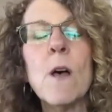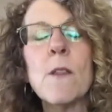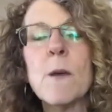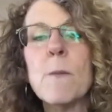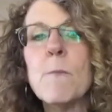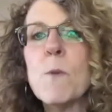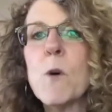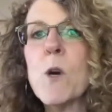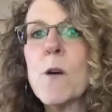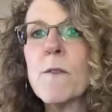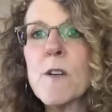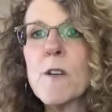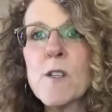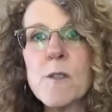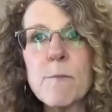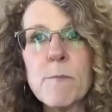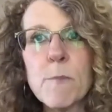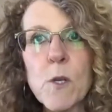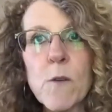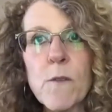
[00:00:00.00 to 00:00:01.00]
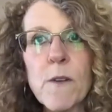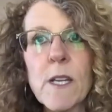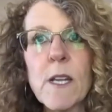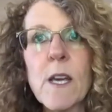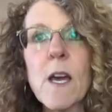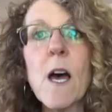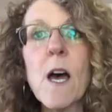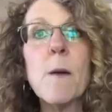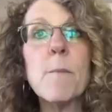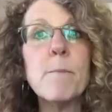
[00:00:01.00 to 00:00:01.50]
the movers moving
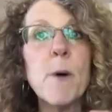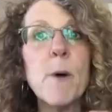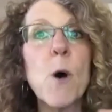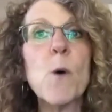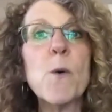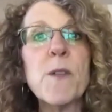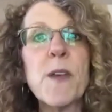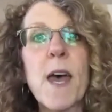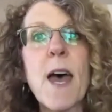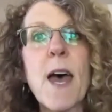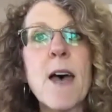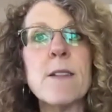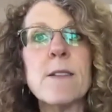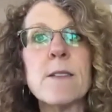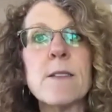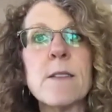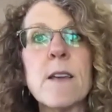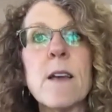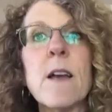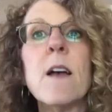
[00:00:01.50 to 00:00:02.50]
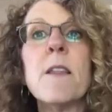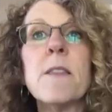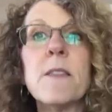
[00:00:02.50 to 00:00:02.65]
it on both ends.